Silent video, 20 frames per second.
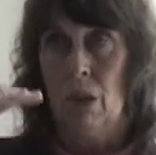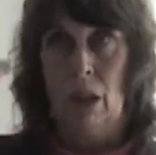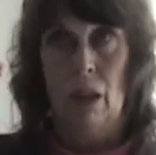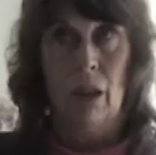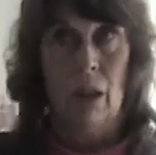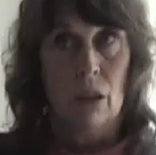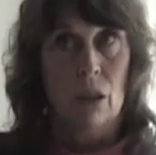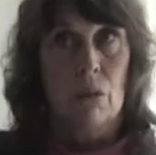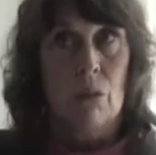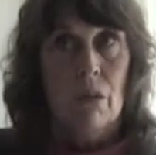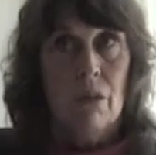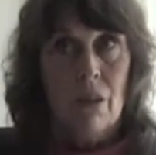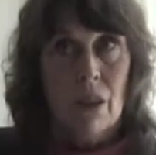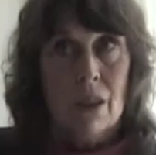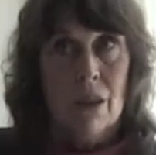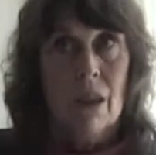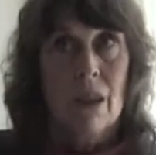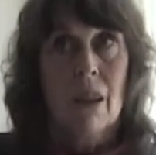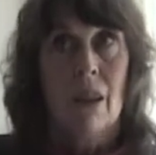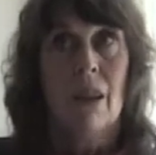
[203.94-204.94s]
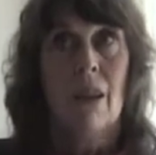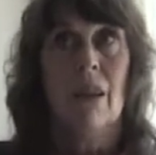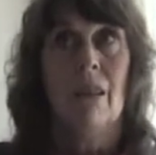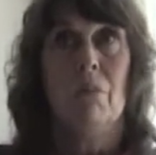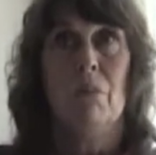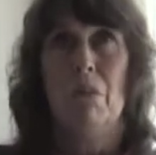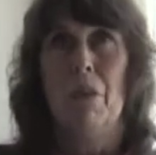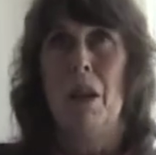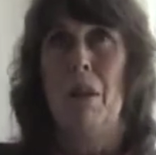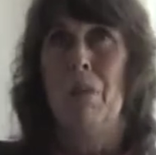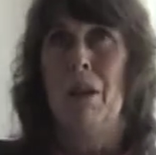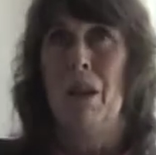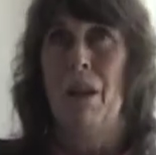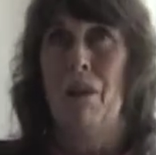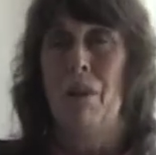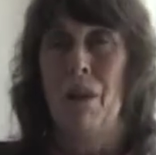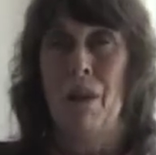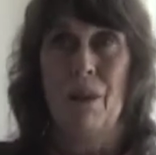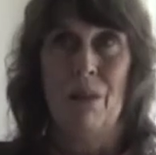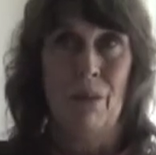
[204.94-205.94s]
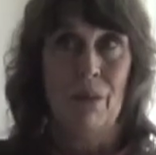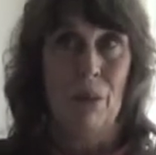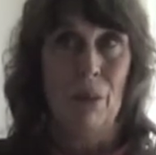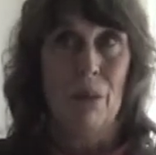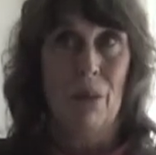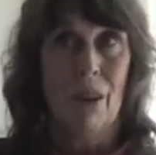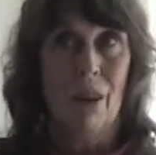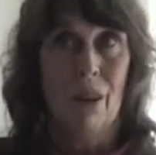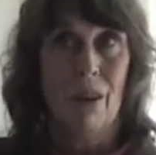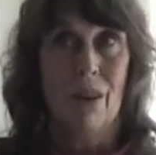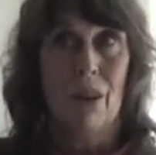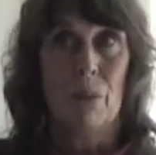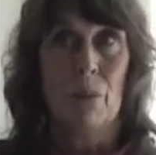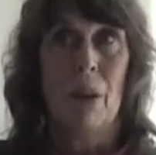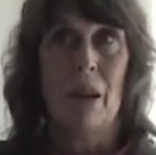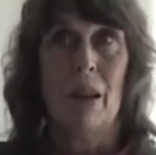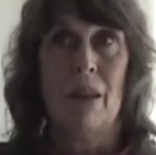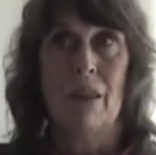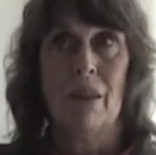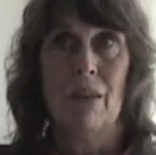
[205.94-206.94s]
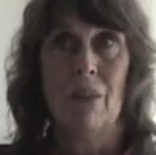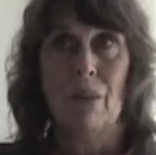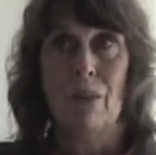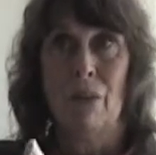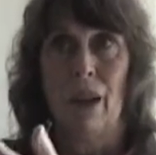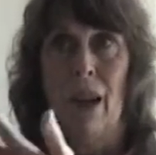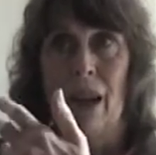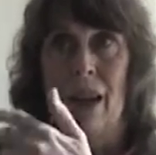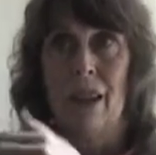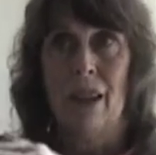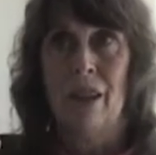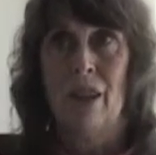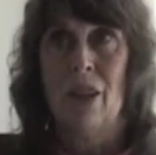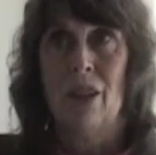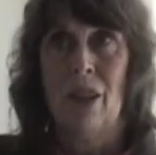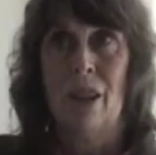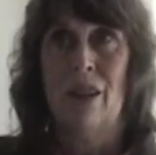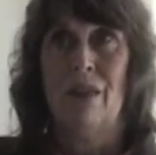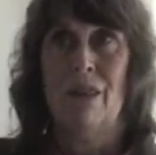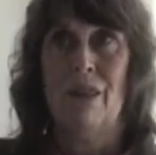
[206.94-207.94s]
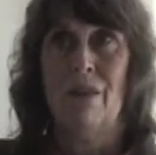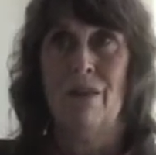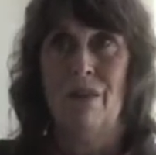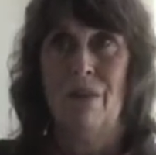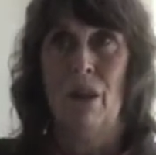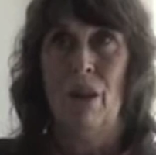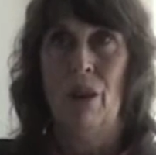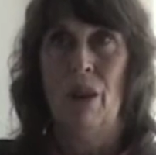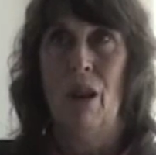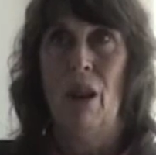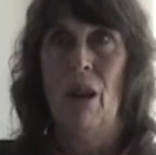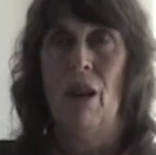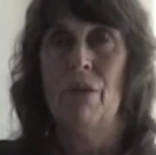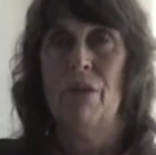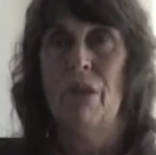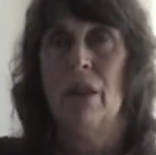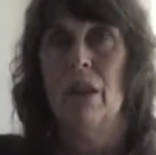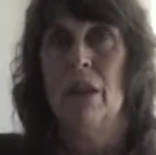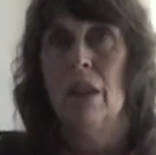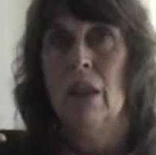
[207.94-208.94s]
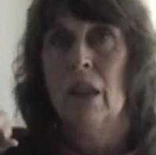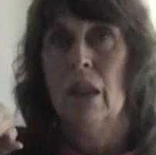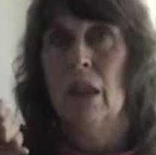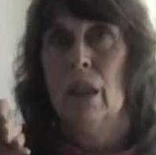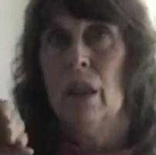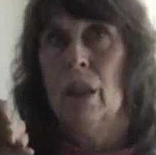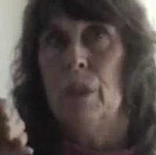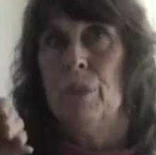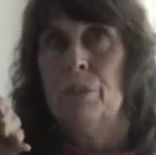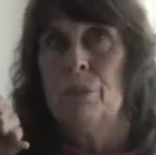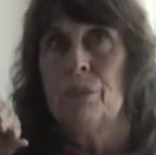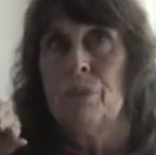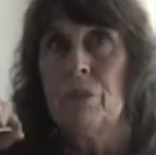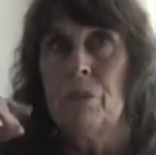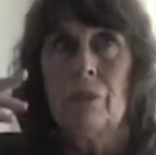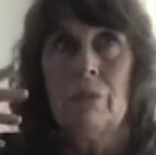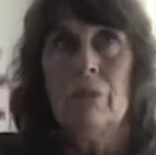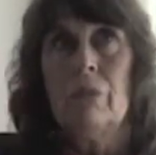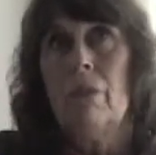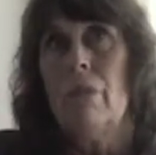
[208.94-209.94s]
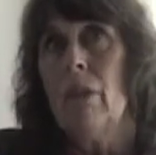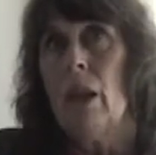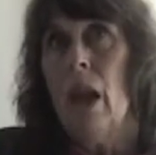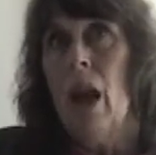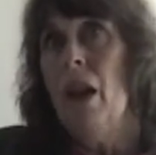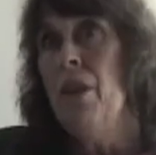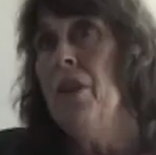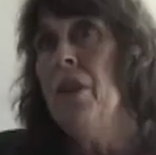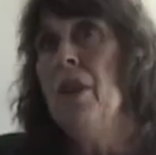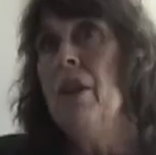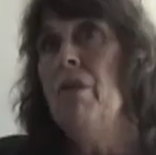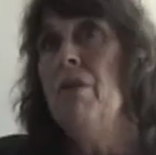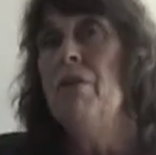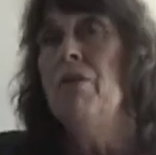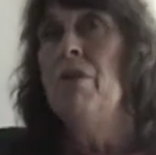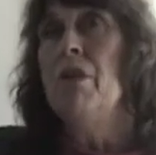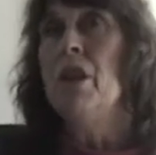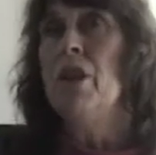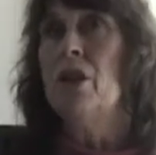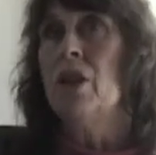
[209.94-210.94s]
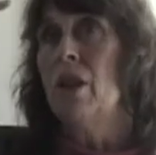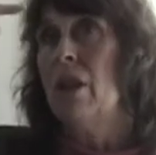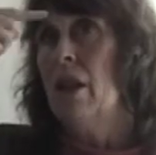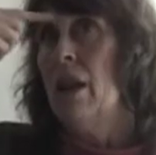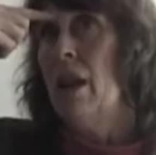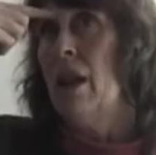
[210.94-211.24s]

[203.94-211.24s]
gets revisited maybe every few years, but isn't radically changed very often. I think of vision